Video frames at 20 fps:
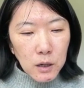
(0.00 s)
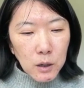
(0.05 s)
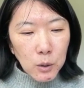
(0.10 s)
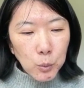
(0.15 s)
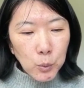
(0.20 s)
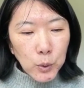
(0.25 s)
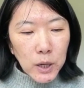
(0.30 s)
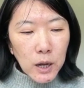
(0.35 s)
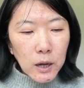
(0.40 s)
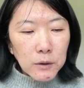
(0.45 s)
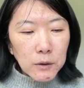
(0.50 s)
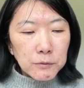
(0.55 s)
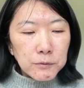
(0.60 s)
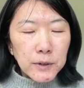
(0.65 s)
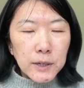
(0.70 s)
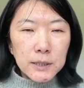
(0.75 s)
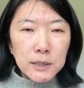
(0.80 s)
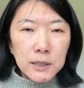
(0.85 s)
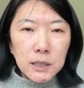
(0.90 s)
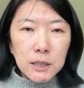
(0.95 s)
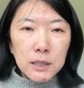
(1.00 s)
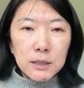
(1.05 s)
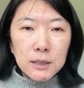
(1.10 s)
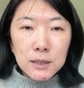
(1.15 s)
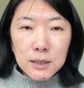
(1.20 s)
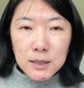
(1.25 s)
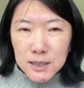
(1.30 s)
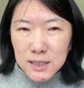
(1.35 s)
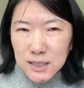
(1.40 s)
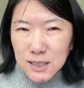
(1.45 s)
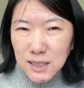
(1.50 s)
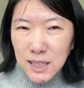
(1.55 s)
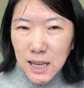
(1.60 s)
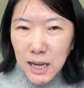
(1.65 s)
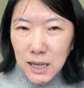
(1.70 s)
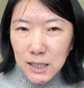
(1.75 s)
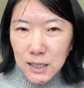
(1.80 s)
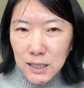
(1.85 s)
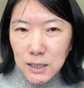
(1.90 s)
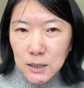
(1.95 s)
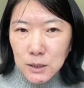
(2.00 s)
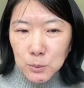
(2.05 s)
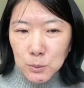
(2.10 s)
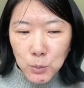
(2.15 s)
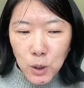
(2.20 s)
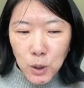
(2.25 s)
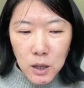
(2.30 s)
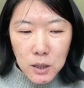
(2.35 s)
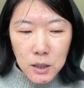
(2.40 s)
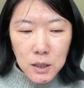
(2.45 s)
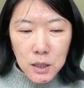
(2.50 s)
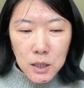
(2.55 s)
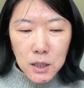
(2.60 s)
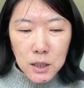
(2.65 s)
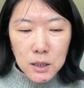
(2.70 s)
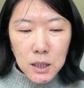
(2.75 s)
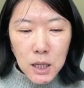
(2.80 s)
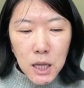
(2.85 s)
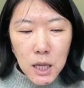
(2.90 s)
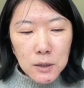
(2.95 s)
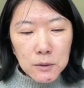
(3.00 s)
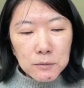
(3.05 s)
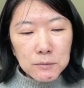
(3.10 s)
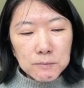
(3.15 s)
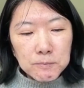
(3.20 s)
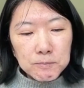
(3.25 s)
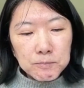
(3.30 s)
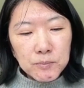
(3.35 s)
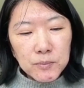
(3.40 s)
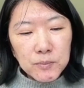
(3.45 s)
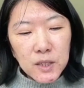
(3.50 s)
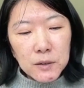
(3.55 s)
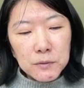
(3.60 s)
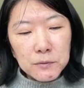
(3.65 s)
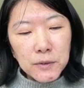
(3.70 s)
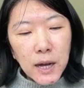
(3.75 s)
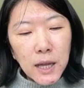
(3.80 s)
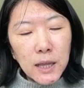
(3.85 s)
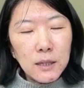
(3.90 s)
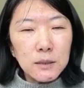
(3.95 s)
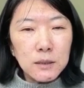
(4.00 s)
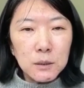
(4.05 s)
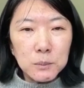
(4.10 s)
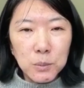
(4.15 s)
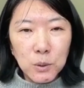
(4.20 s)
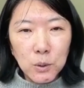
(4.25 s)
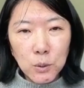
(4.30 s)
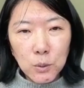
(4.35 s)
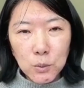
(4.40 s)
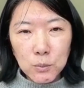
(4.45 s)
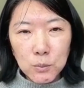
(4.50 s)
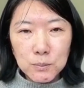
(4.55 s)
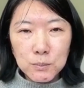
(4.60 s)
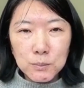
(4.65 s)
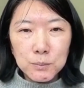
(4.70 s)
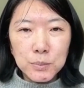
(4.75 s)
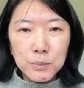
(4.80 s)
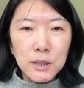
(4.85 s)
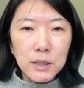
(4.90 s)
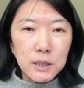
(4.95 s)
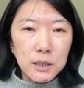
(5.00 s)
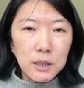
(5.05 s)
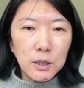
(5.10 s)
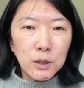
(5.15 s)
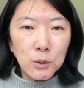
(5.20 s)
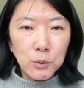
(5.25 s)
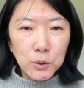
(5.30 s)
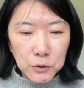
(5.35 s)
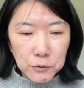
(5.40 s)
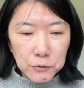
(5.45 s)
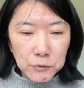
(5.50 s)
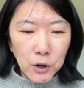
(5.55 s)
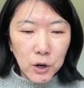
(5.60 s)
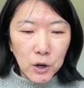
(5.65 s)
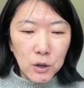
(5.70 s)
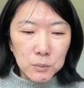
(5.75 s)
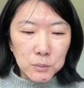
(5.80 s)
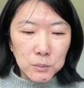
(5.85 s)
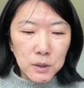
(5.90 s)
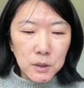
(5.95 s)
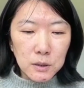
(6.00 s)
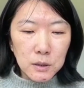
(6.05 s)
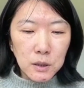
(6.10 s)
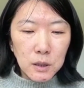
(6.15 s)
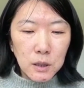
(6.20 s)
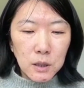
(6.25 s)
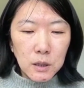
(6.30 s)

we are facing a sluggish market and volatile political environment.